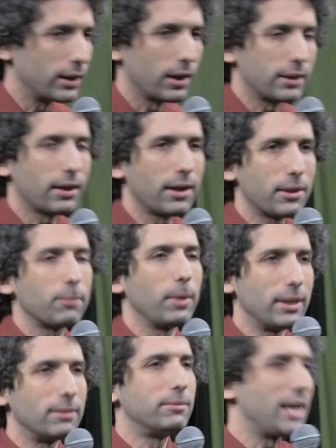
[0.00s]
Like I think
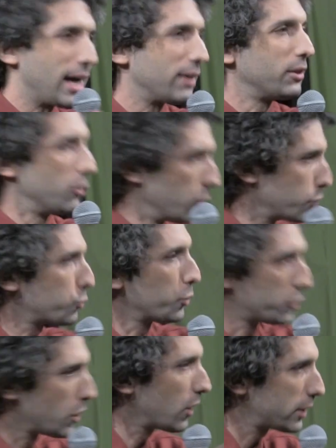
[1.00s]
my dad and the nurse
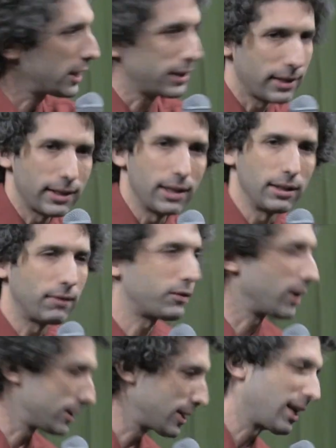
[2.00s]
were talking, and then they left,
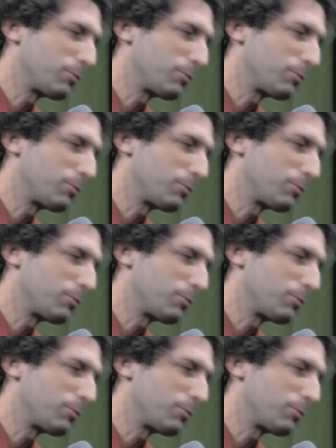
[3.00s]
and I said,